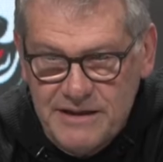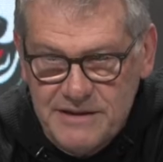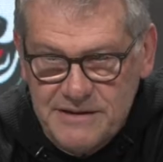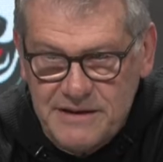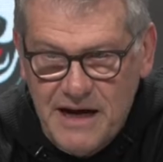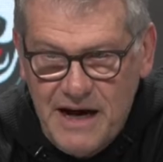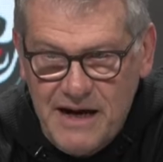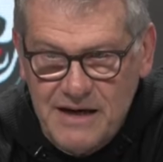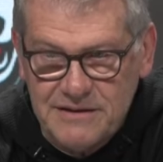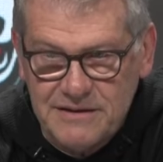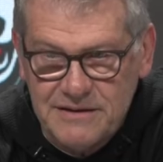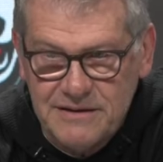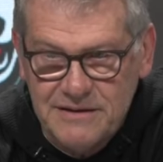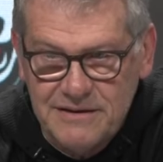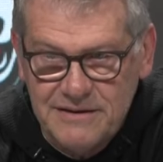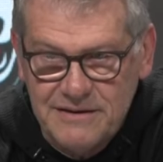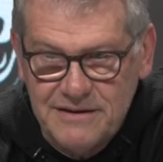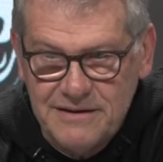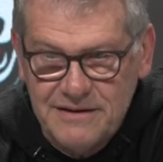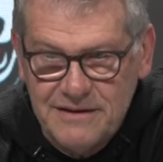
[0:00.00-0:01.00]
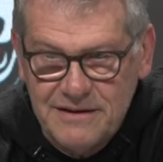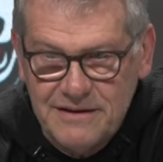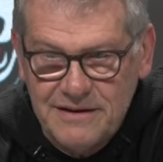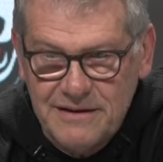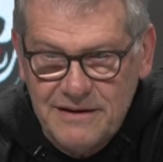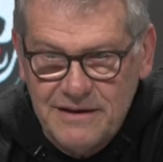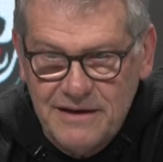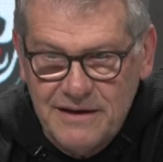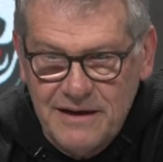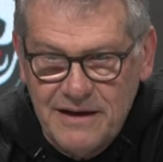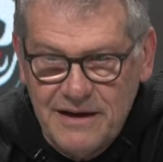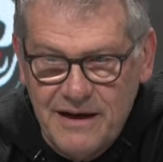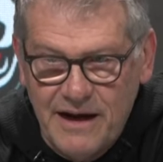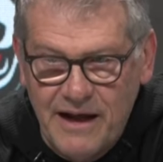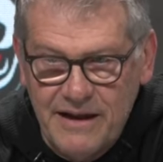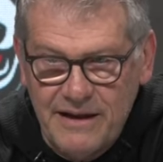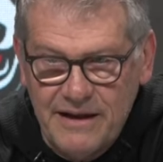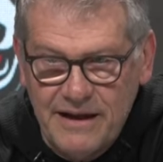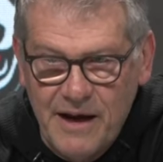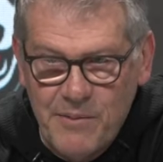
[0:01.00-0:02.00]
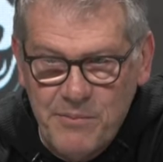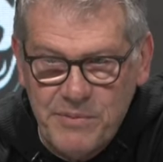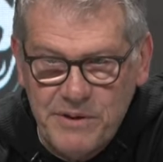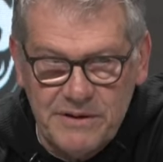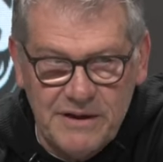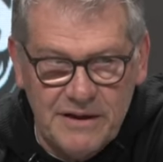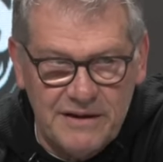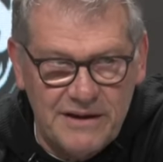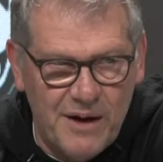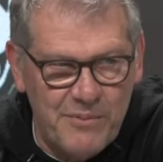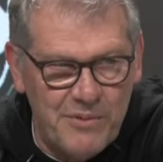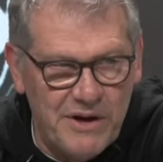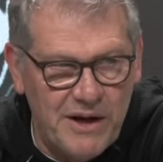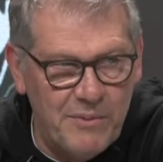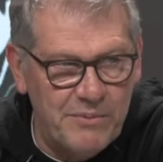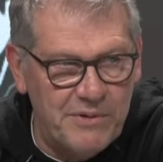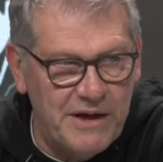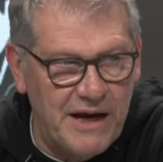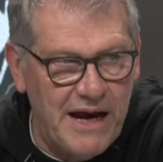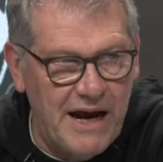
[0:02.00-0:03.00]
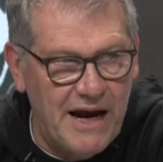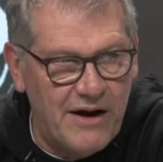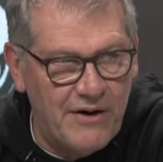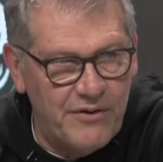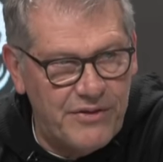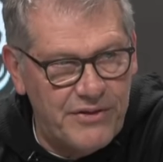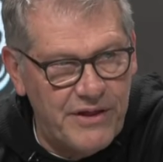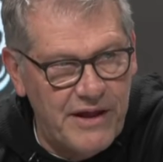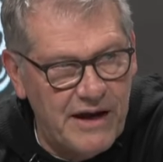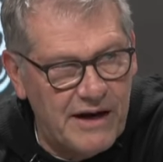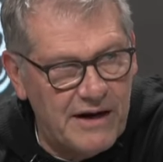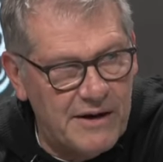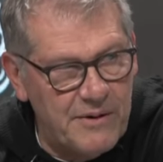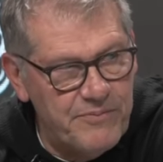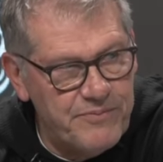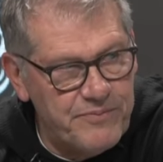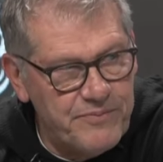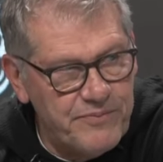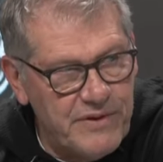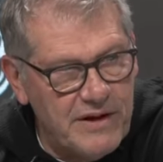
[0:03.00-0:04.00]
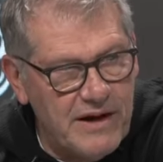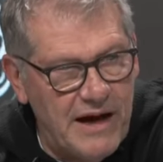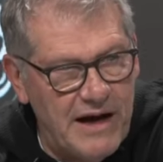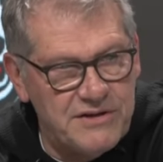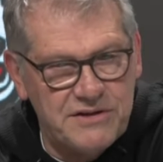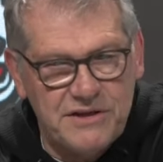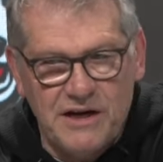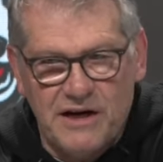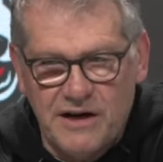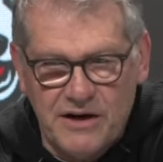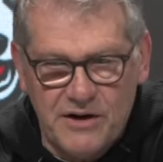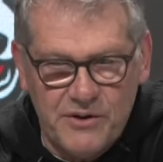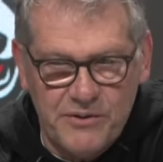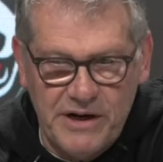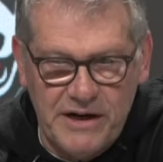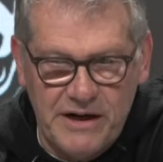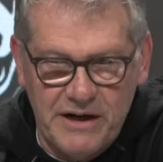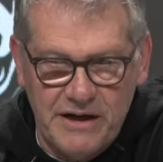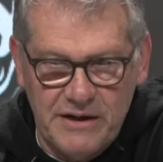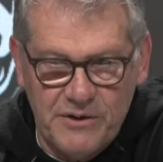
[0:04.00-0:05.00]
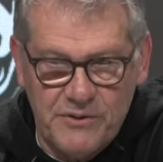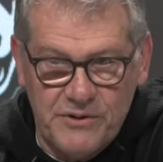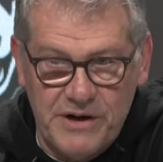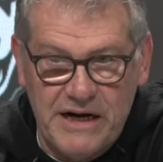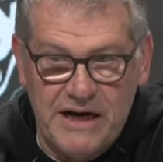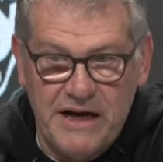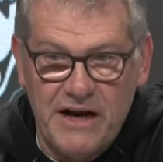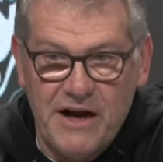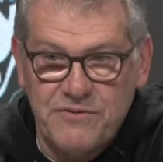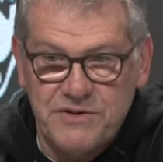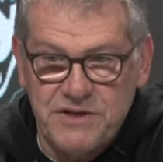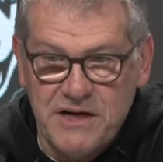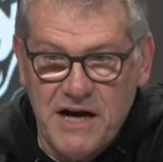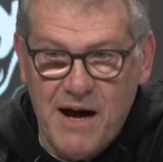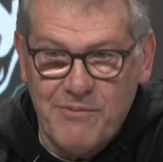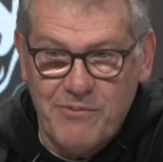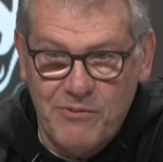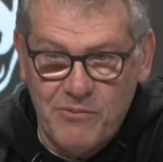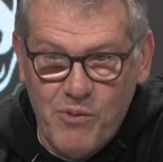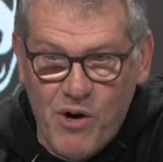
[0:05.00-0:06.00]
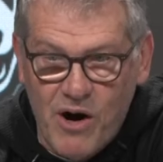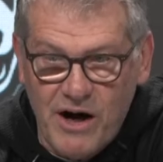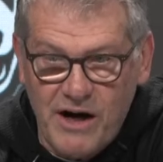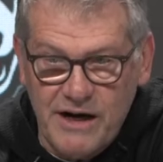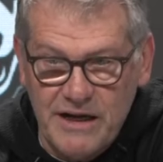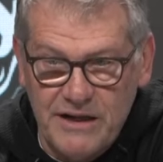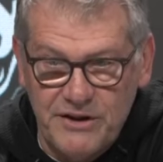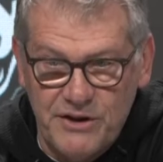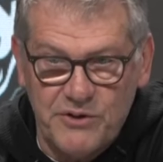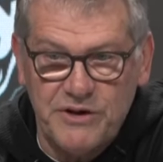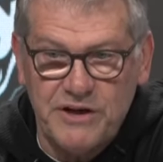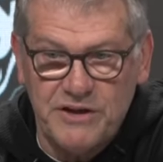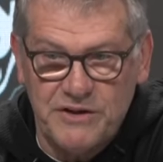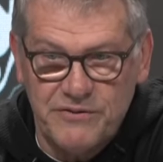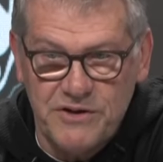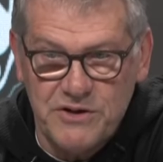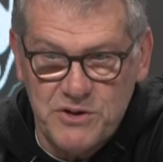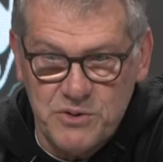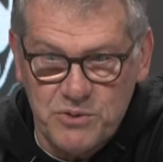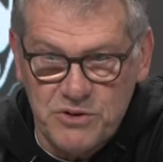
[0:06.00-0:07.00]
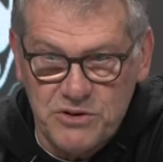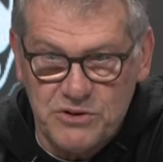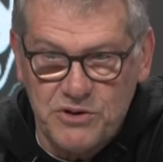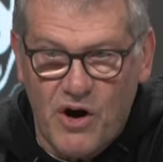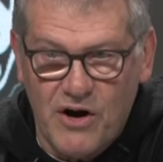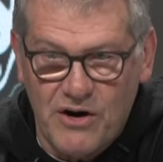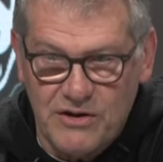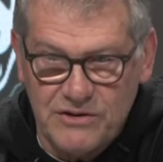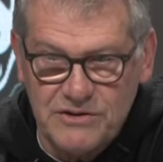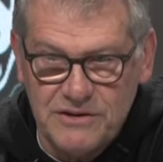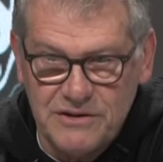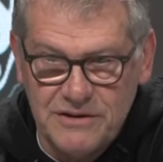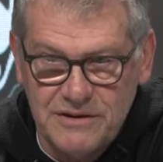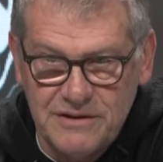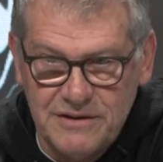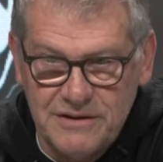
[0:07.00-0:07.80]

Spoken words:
these guys. And the WNBA, I don't think, has done a great enough job of marketing their individual stars